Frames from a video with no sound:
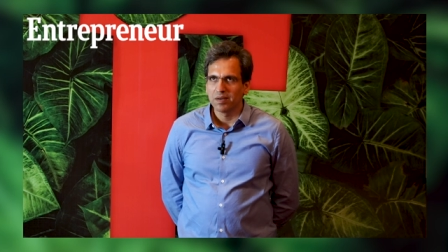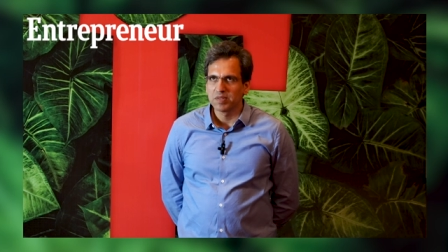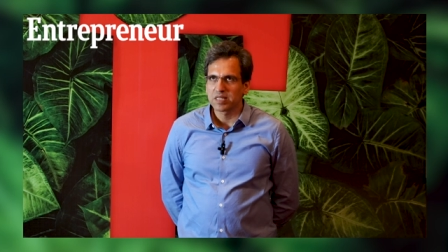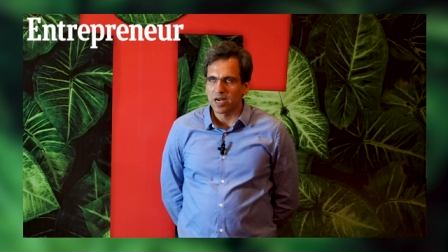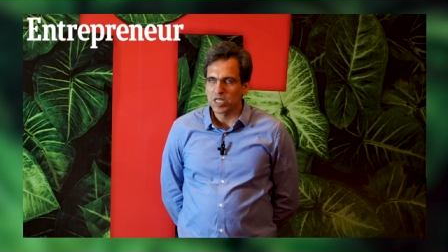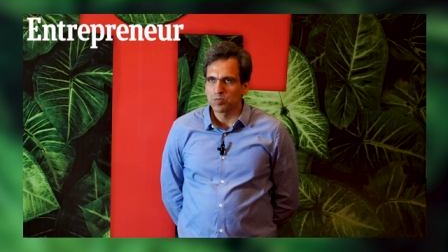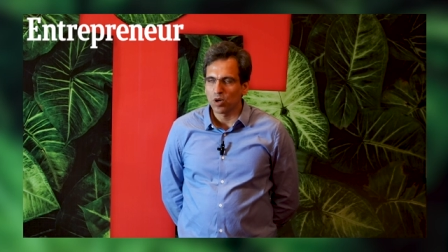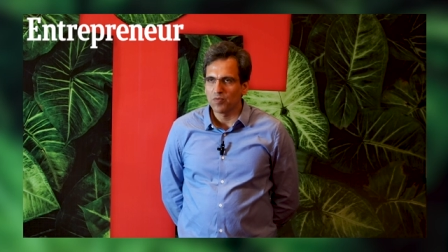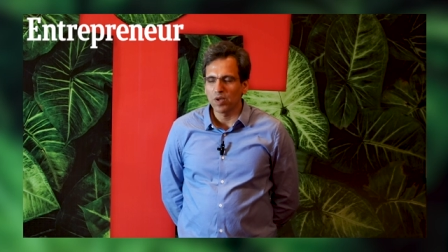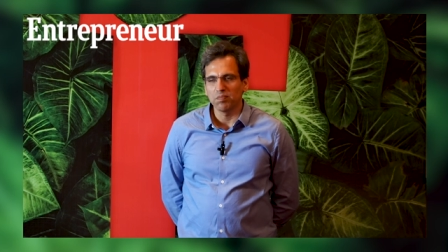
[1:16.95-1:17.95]
We start
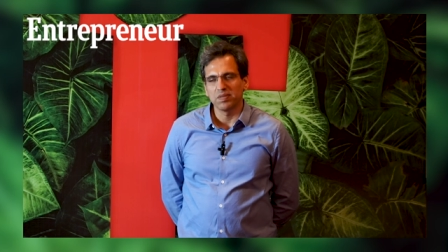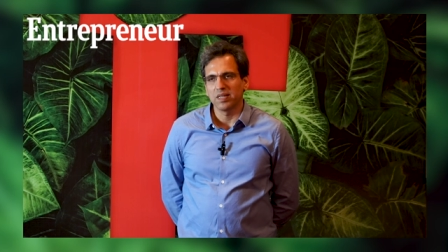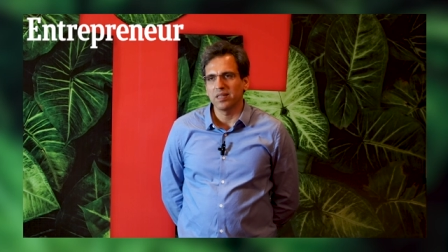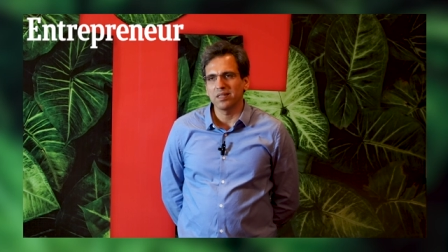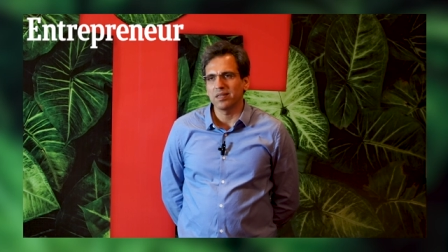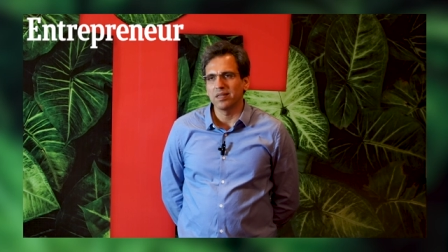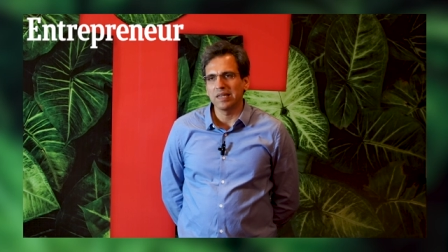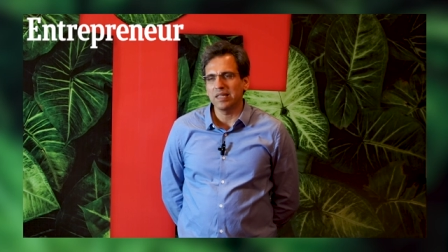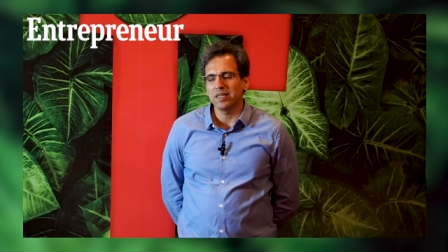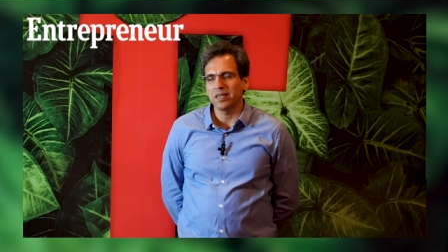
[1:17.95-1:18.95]
small.
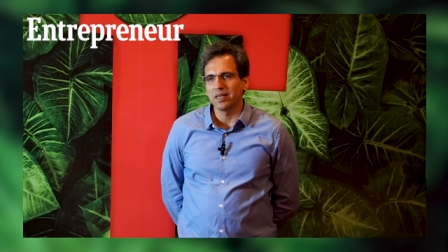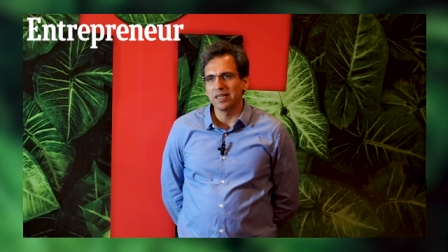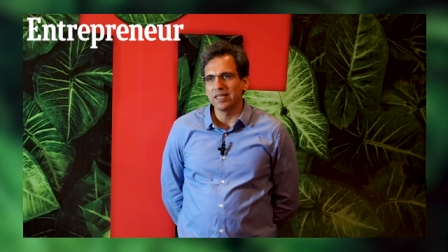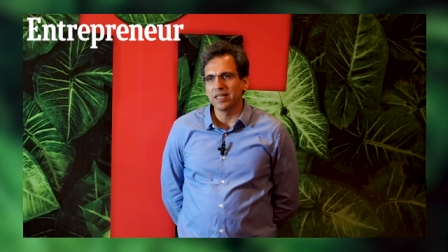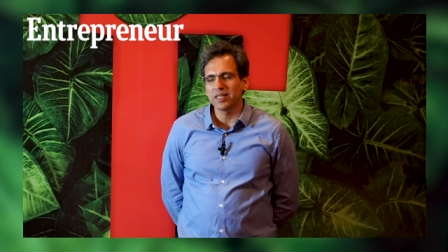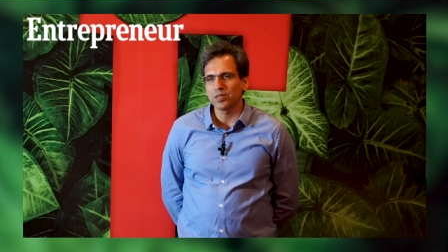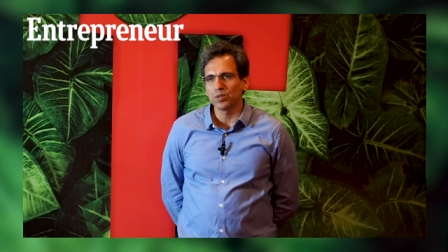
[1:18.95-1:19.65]
Early days,